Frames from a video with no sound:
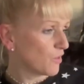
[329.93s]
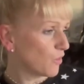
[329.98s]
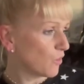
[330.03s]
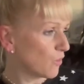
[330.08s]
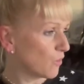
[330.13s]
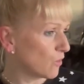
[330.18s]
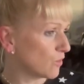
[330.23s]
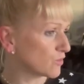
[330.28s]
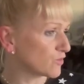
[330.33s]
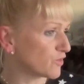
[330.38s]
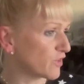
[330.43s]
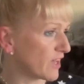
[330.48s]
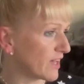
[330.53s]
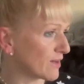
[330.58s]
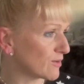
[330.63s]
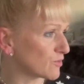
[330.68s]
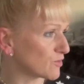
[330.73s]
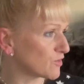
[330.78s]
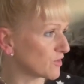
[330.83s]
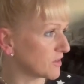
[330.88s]
or sit
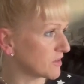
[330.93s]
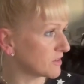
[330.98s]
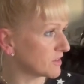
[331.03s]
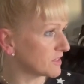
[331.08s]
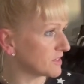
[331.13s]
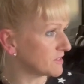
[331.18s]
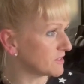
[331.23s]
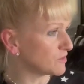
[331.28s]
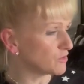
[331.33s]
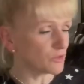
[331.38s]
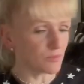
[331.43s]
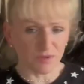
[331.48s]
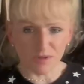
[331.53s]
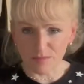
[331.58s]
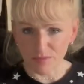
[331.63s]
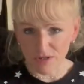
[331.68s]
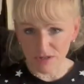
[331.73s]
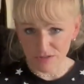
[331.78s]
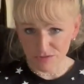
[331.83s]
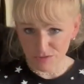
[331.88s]
outside and do a bit of
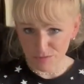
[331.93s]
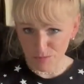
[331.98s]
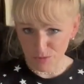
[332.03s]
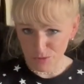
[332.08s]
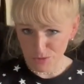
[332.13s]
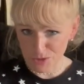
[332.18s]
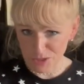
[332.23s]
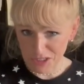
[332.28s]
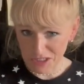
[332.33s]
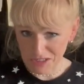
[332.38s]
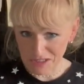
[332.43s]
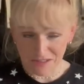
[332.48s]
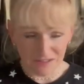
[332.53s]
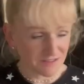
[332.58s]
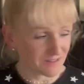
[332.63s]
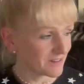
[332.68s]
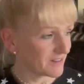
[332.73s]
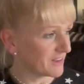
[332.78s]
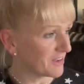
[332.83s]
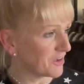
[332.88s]
bird
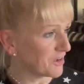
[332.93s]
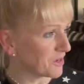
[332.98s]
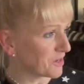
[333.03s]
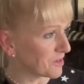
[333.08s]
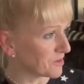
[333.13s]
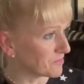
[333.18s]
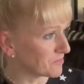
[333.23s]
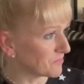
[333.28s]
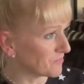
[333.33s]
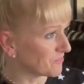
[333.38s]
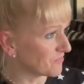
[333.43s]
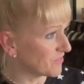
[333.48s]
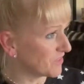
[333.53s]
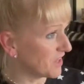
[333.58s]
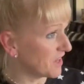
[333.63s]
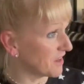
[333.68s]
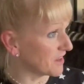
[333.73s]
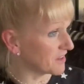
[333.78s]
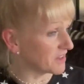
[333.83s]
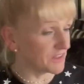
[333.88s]
spotting.
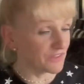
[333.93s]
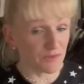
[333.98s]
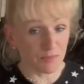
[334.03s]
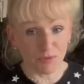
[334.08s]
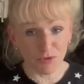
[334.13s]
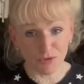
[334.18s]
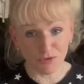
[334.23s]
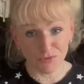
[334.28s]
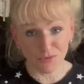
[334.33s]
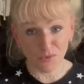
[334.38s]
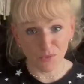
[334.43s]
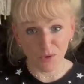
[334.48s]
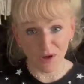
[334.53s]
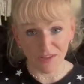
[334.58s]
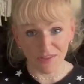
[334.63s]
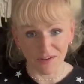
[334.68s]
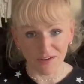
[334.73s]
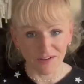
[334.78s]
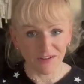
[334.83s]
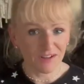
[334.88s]
In the beautiful
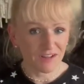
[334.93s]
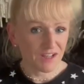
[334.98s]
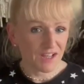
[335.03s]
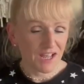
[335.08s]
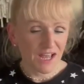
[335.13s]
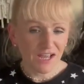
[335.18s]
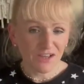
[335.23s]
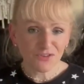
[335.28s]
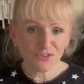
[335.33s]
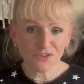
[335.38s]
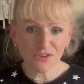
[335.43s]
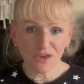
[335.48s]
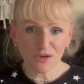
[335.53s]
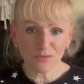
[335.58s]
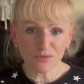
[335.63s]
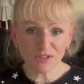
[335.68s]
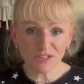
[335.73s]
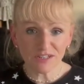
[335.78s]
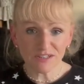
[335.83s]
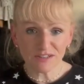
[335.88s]
weather. So
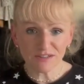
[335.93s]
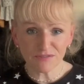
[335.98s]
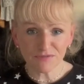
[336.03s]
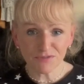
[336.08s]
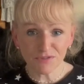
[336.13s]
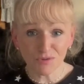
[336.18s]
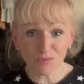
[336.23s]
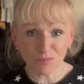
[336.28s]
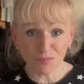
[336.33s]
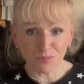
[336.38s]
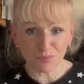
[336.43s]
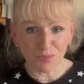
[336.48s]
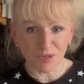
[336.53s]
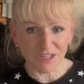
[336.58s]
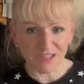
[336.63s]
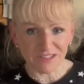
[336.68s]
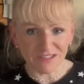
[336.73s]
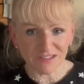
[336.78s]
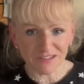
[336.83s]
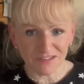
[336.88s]
we needed a few
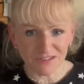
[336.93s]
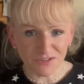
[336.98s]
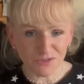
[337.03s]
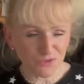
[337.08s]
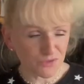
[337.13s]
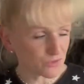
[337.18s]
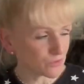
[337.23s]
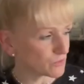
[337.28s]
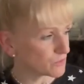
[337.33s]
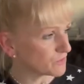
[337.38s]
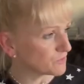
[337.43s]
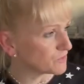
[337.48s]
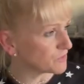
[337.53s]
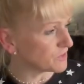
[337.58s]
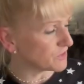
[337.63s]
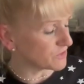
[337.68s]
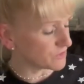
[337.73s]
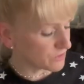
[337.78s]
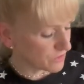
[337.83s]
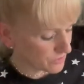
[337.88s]
bits to sort of
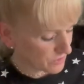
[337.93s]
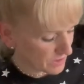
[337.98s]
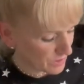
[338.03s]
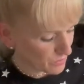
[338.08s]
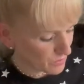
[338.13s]
see us on our